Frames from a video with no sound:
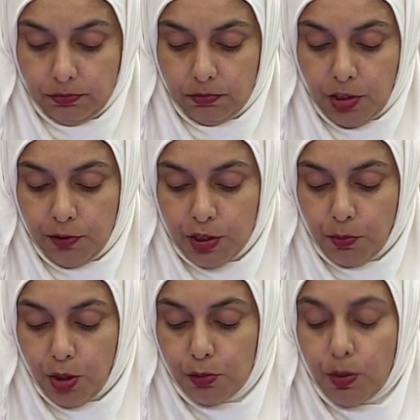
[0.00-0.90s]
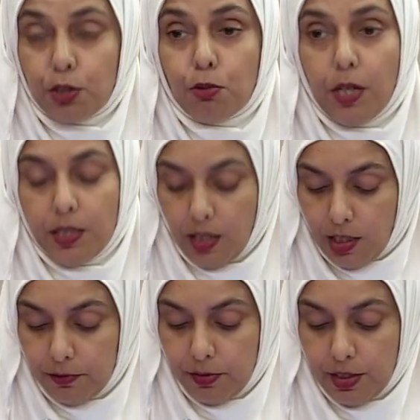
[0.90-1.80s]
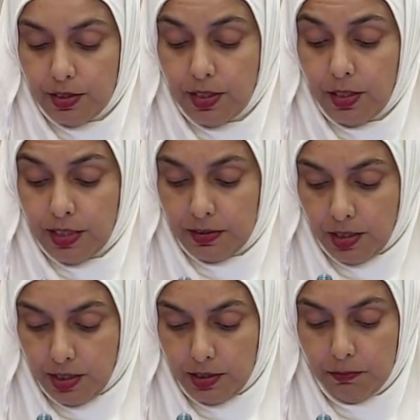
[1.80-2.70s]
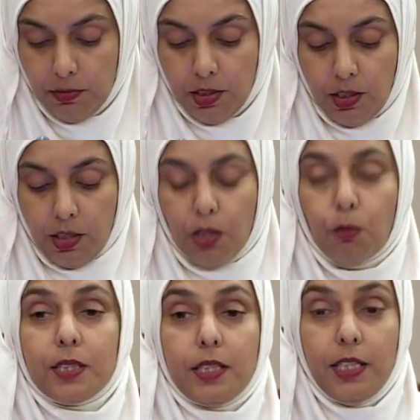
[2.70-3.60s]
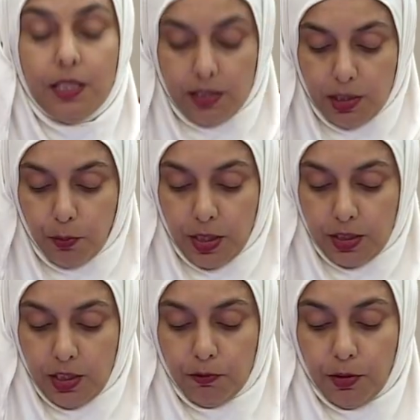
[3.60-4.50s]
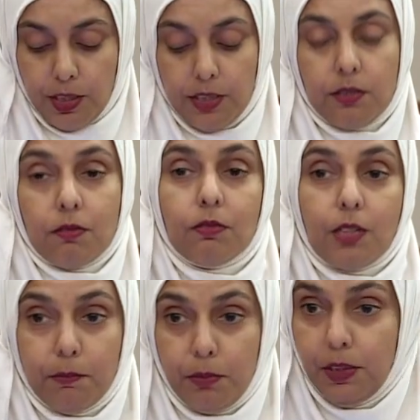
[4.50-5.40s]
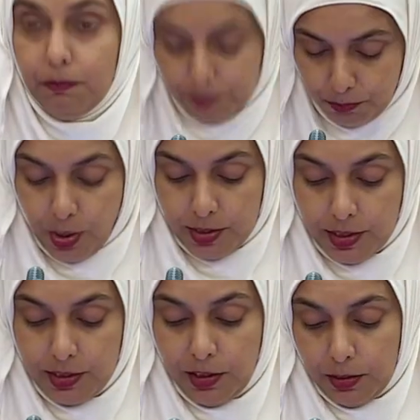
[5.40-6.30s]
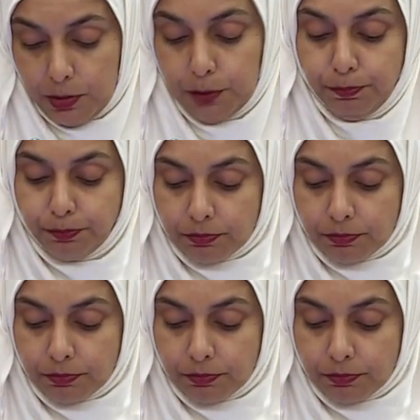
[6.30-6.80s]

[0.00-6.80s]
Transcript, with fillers: My firstborn, who was two and a half years at that time, was eagerly waiting for his tambi, brother in Tamil,